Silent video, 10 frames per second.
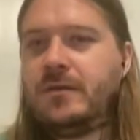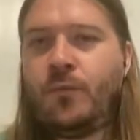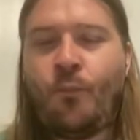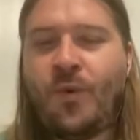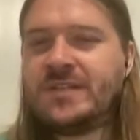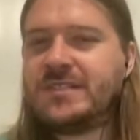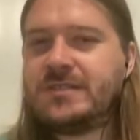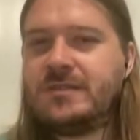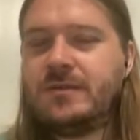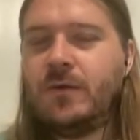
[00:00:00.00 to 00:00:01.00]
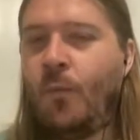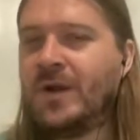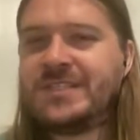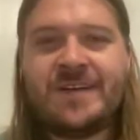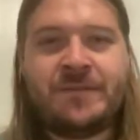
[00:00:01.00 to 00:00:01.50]
what's
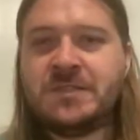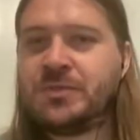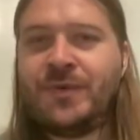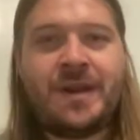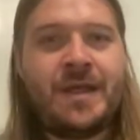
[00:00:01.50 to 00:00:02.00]
the difference between